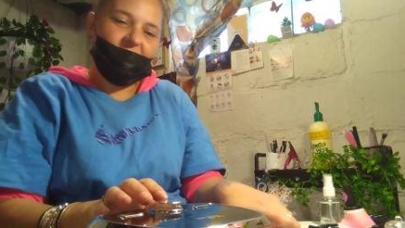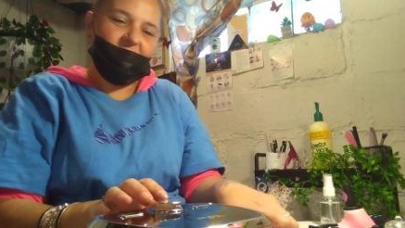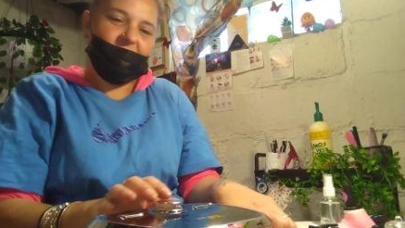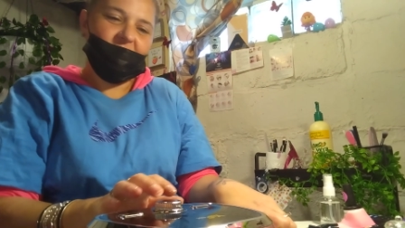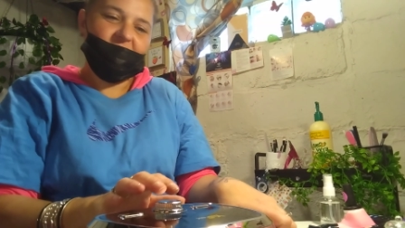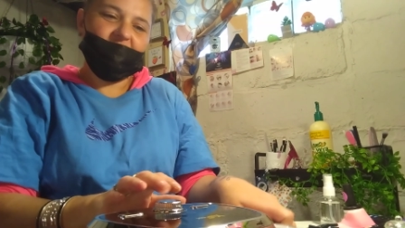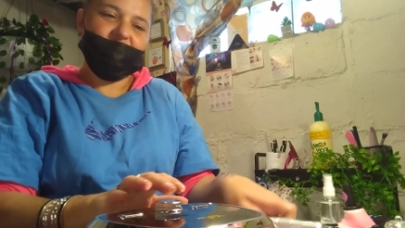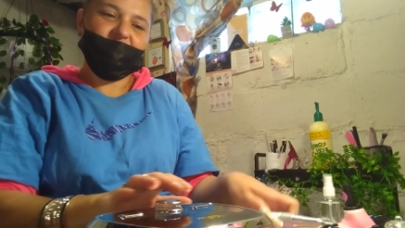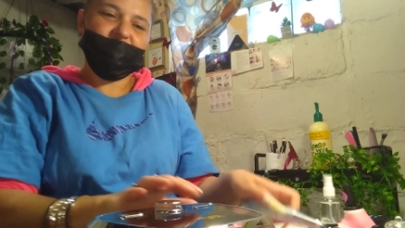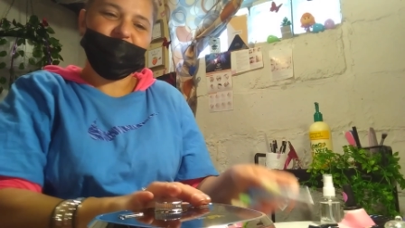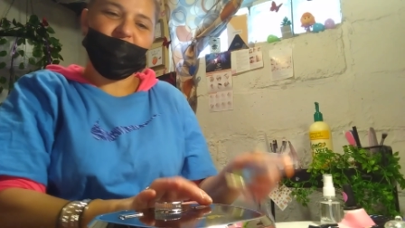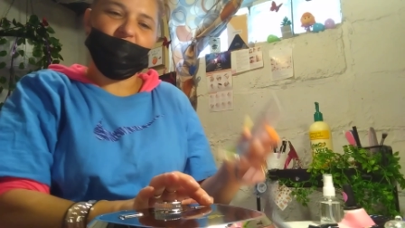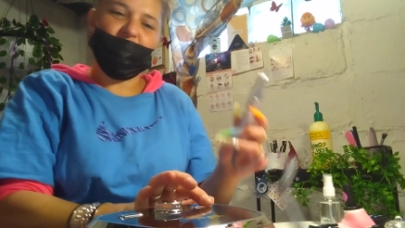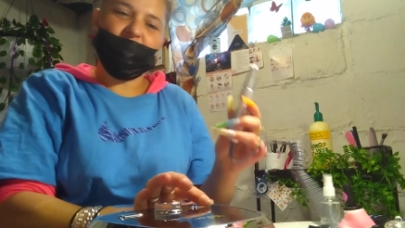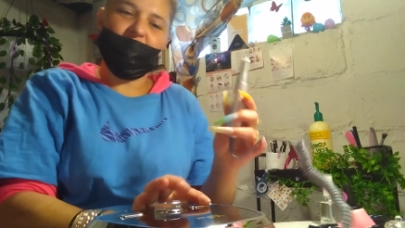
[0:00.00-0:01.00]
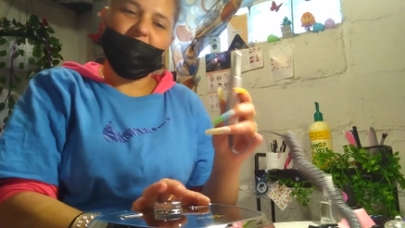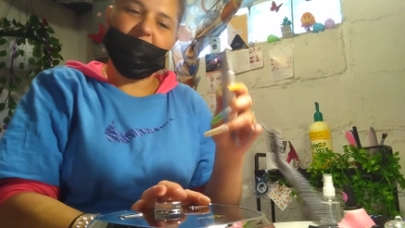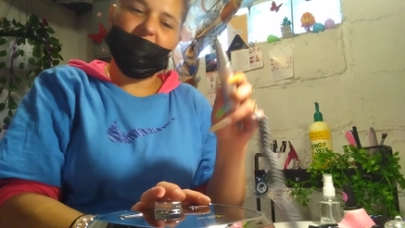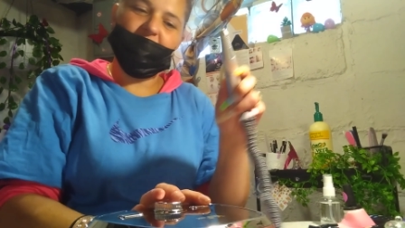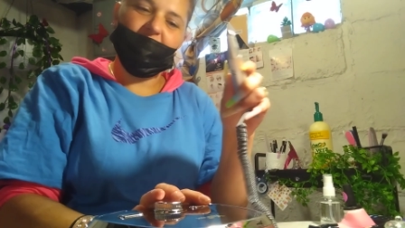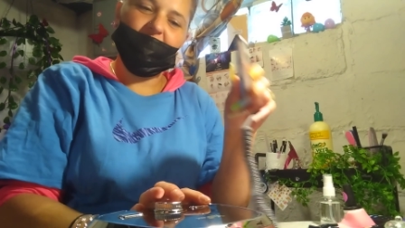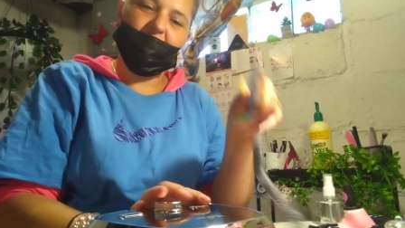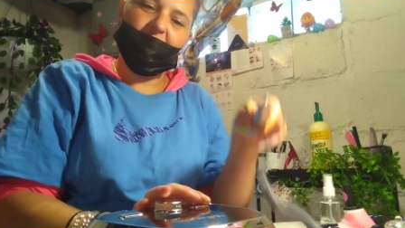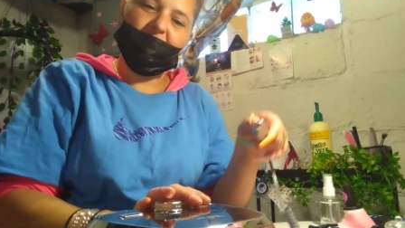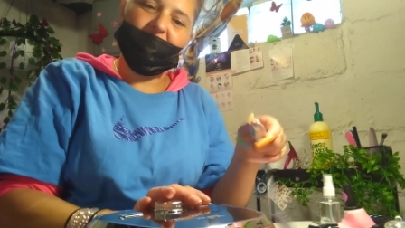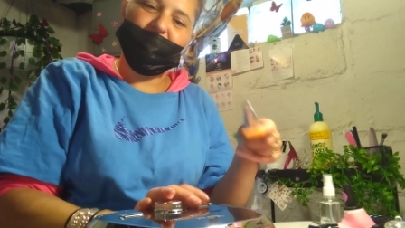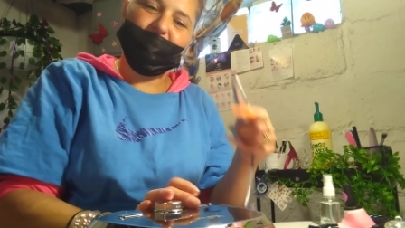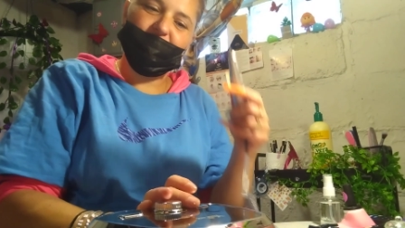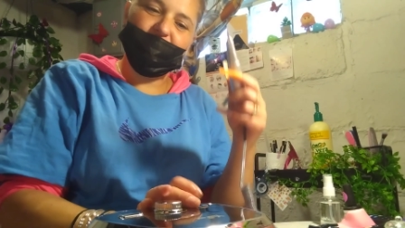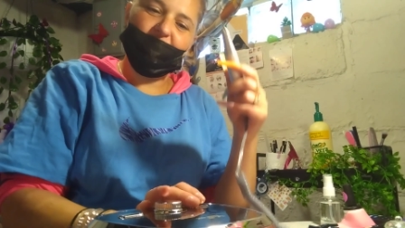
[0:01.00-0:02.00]
Uh, the forward
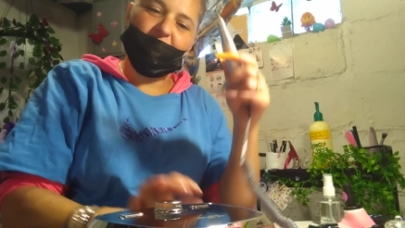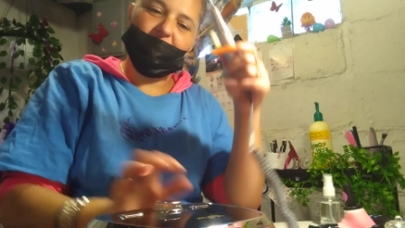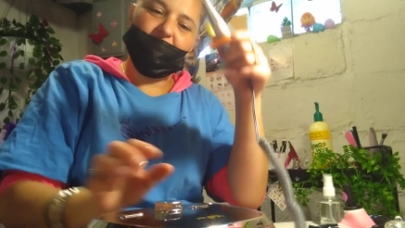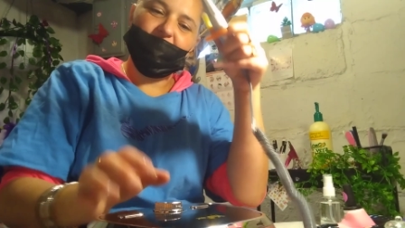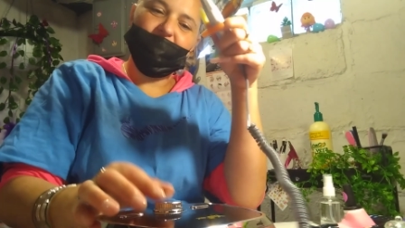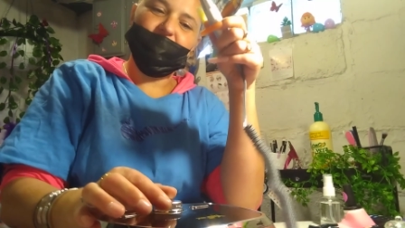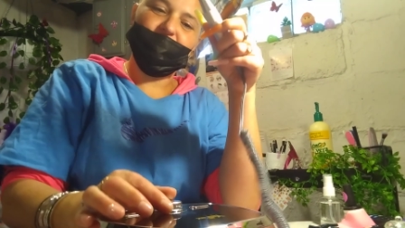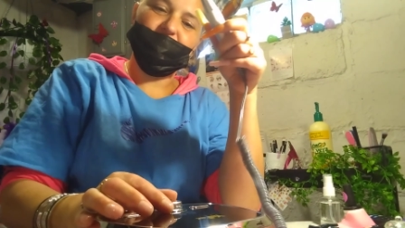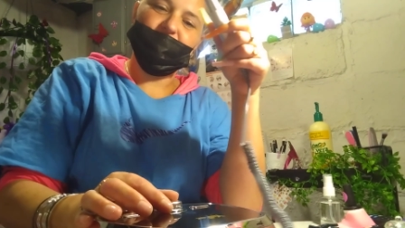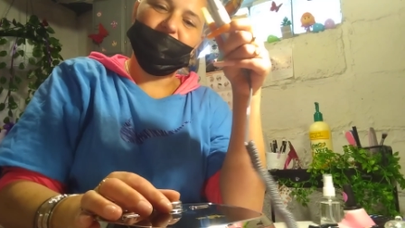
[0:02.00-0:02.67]
and reverse.